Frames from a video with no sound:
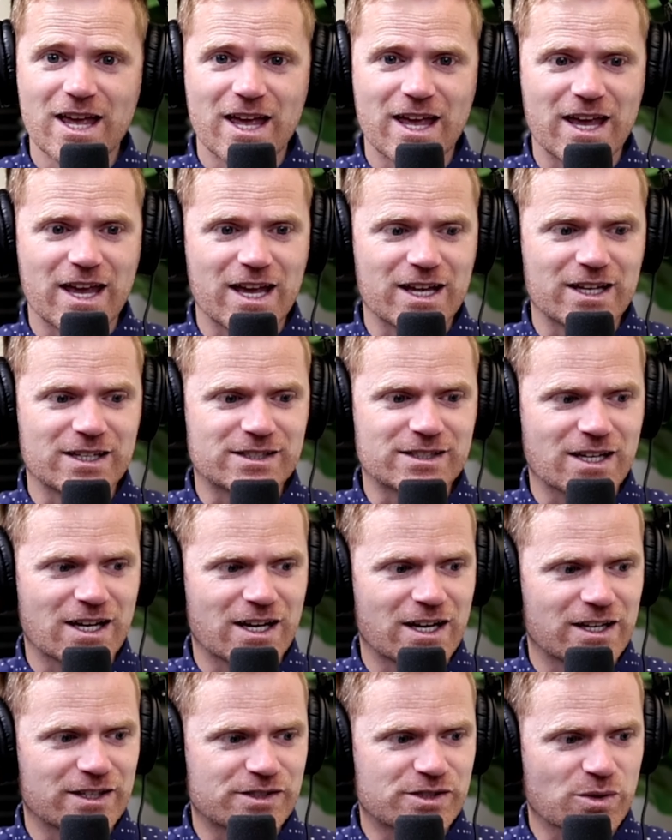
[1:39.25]
And
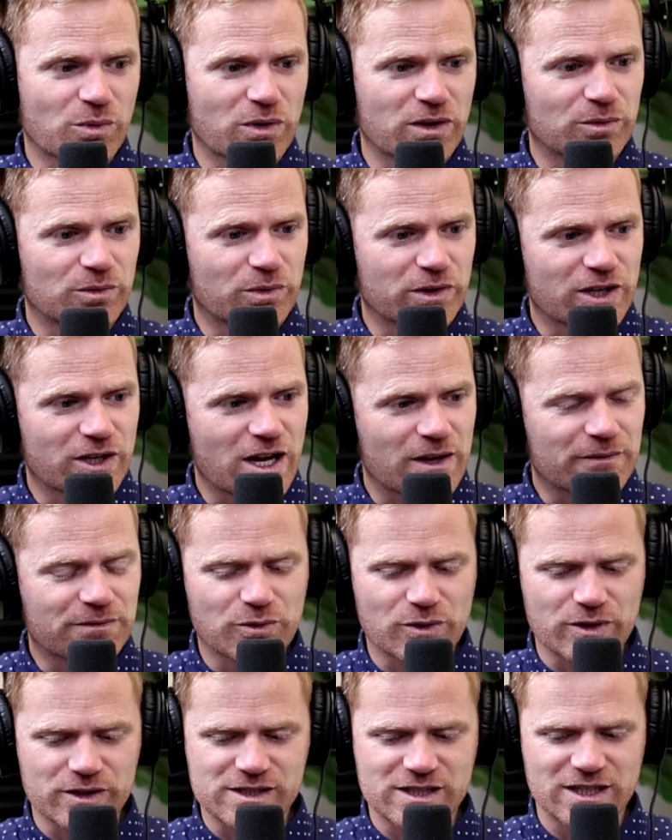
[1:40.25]
so what do you got
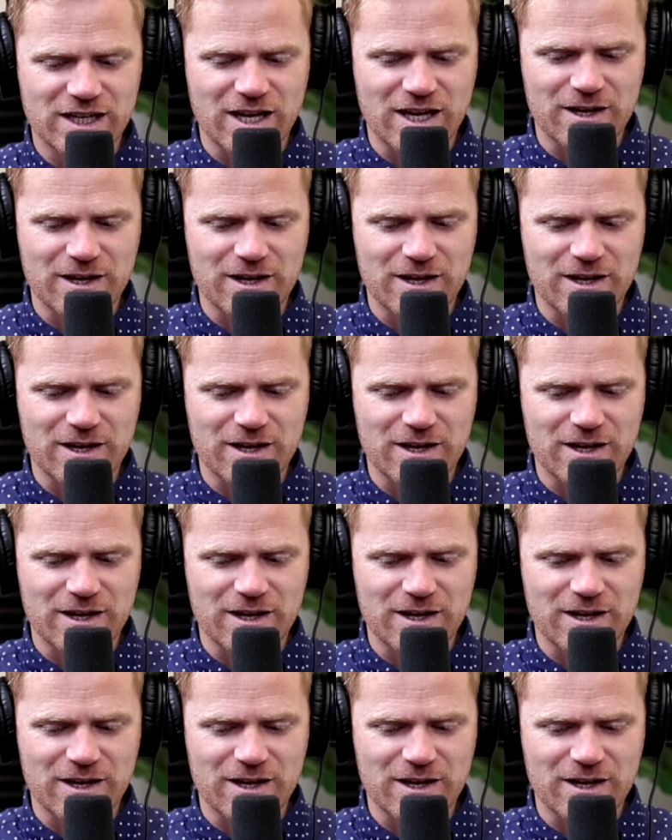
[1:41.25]
for us today?